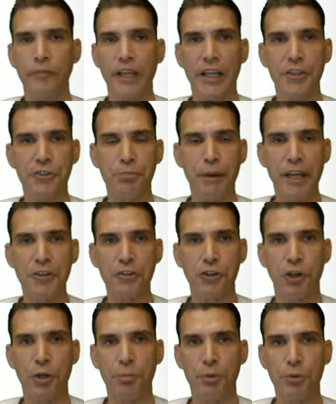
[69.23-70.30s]
It's based
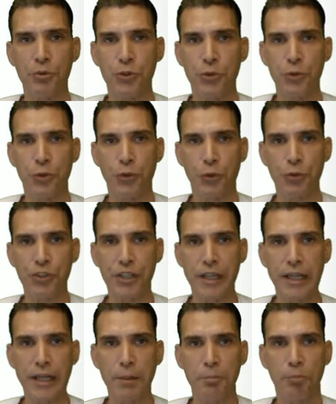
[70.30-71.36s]
on Ubuntu
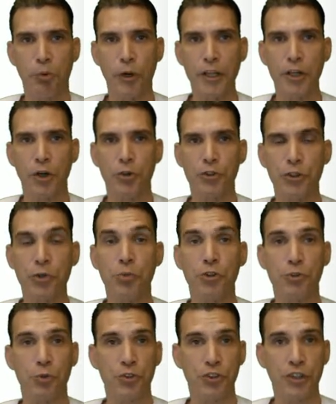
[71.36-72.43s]
13.02,
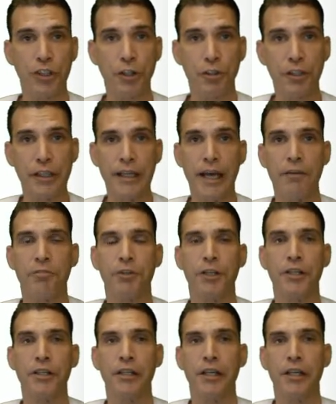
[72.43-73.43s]
which was clearly evident